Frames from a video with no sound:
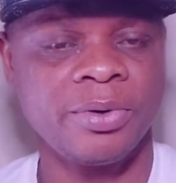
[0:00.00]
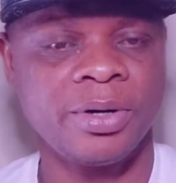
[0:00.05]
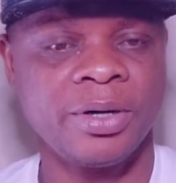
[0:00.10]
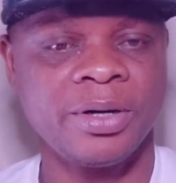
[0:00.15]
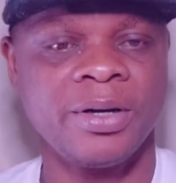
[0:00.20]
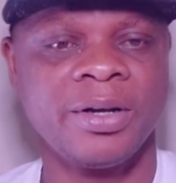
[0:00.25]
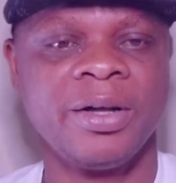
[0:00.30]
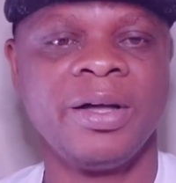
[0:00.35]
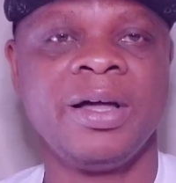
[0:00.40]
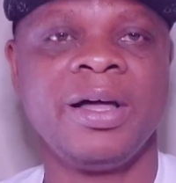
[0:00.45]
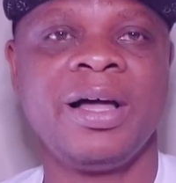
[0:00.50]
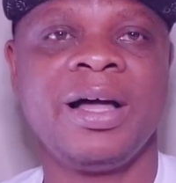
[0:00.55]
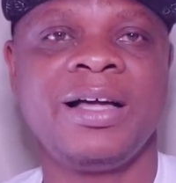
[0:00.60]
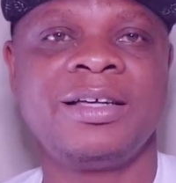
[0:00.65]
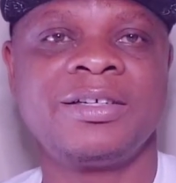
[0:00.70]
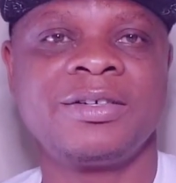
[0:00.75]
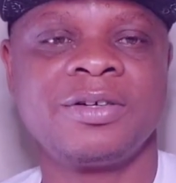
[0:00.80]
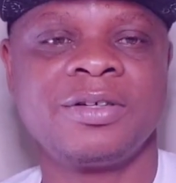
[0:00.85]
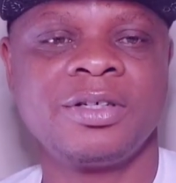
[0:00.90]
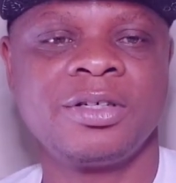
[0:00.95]
Well,
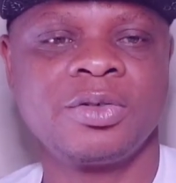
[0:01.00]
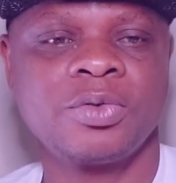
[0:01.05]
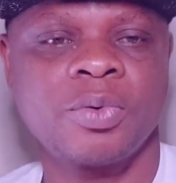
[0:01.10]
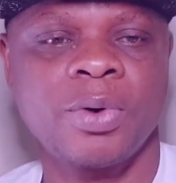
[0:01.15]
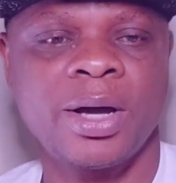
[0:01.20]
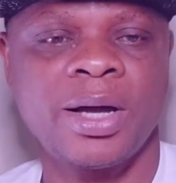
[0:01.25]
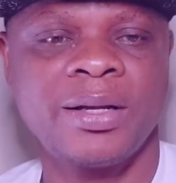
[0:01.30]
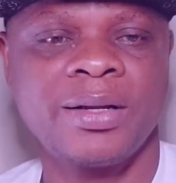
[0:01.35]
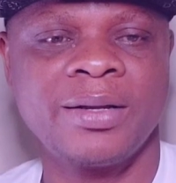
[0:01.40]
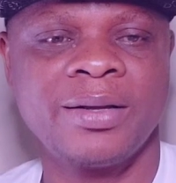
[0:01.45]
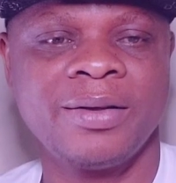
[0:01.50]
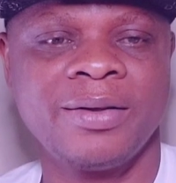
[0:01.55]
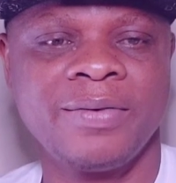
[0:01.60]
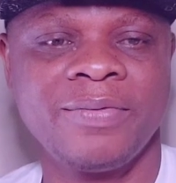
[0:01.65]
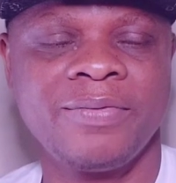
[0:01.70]
I saw this quite